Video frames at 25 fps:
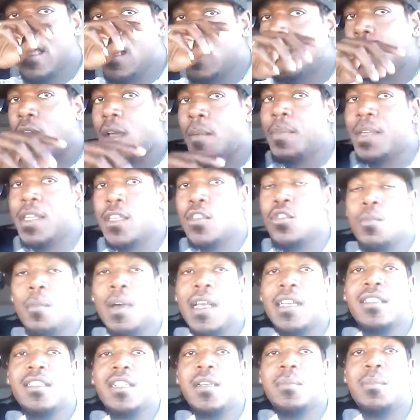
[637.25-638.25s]
You know what I mean? You
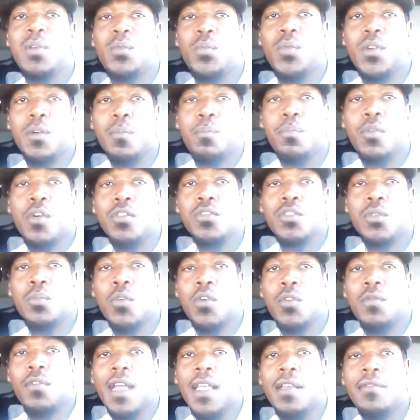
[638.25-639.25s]
might see me with a
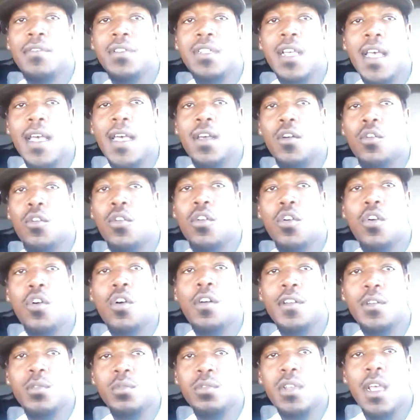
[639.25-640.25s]
Baltimore Ravens hat or
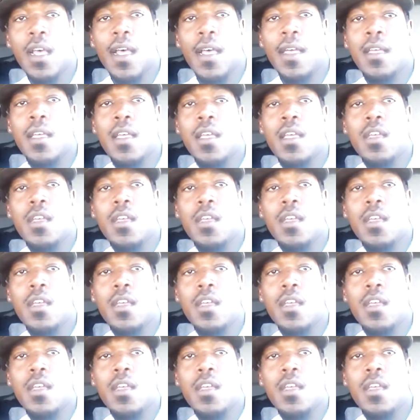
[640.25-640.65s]
Orioles hat.